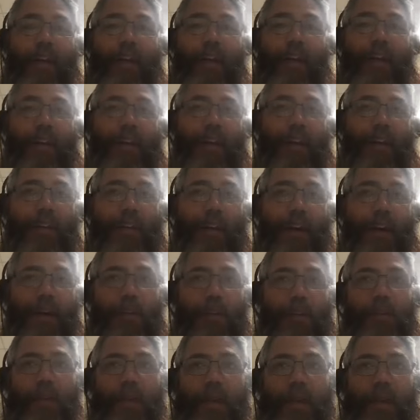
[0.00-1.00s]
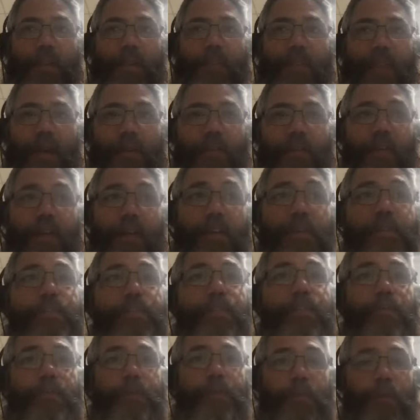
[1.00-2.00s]
and a lot of plants have
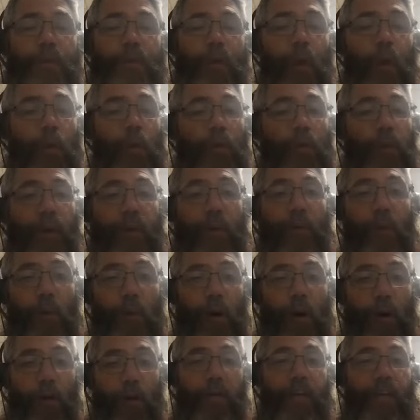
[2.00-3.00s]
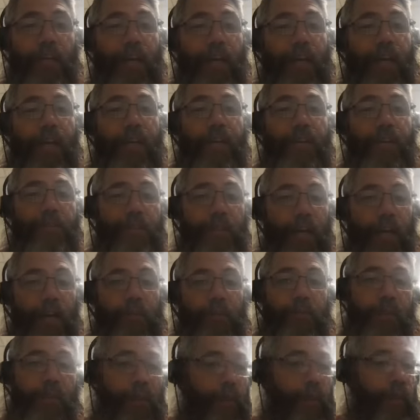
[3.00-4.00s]
issues with overhead watering, that kind of
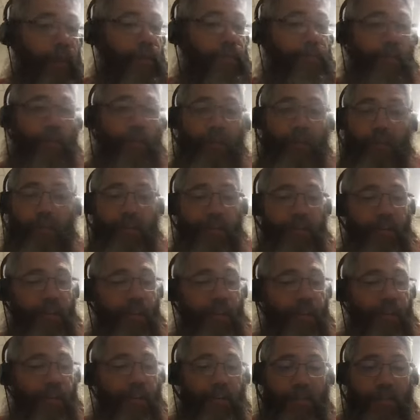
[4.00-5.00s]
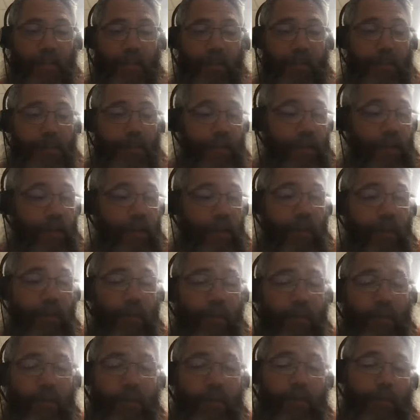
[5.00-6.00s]
stuff. So we could also mention that kind of stuff
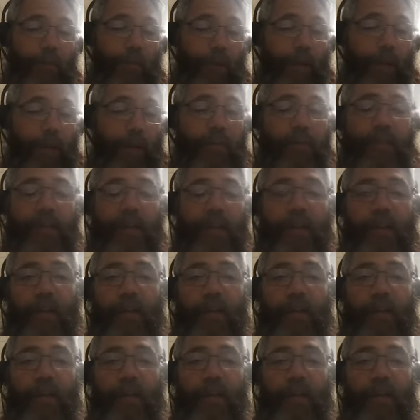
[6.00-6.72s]
too, ways of